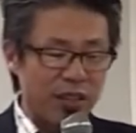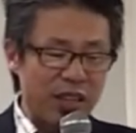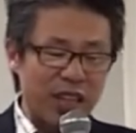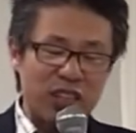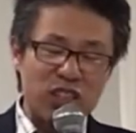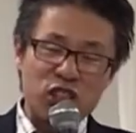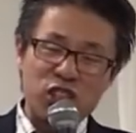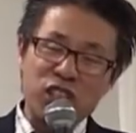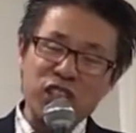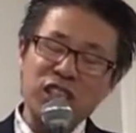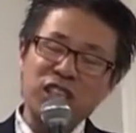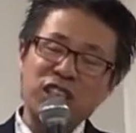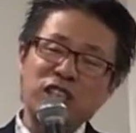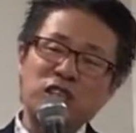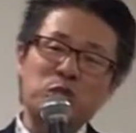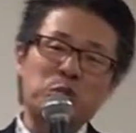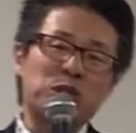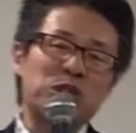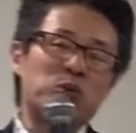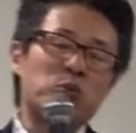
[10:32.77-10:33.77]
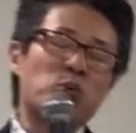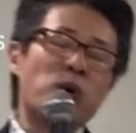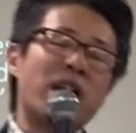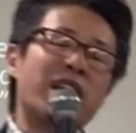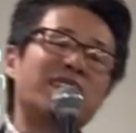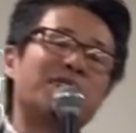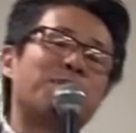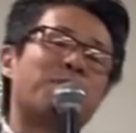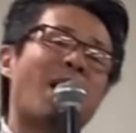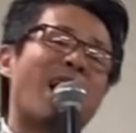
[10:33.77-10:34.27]
that Jesus was
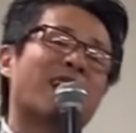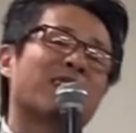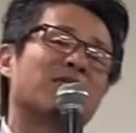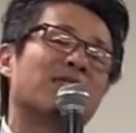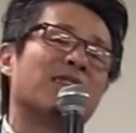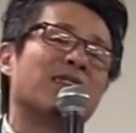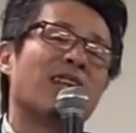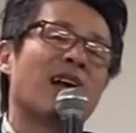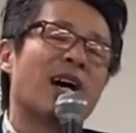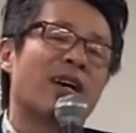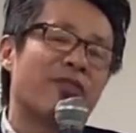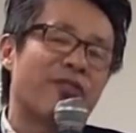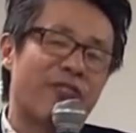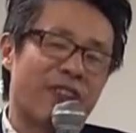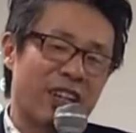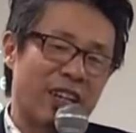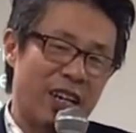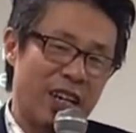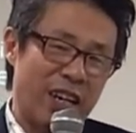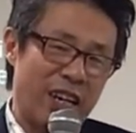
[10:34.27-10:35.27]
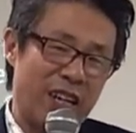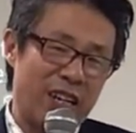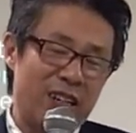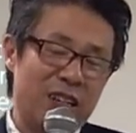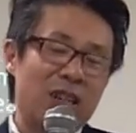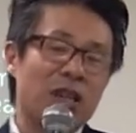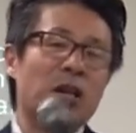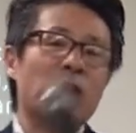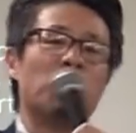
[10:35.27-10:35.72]
raised back to life again,